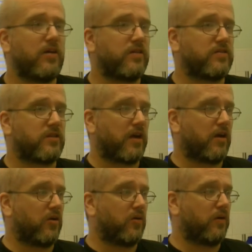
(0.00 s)

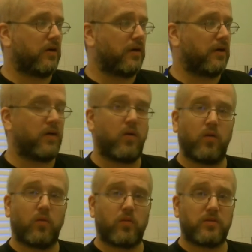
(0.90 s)
So
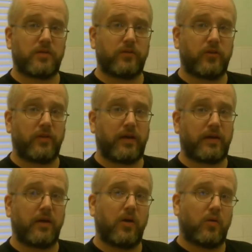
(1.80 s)
once I've done that,
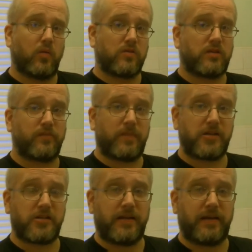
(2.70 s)
once I've
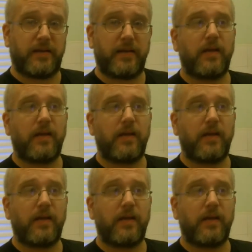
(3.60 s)
mashed in,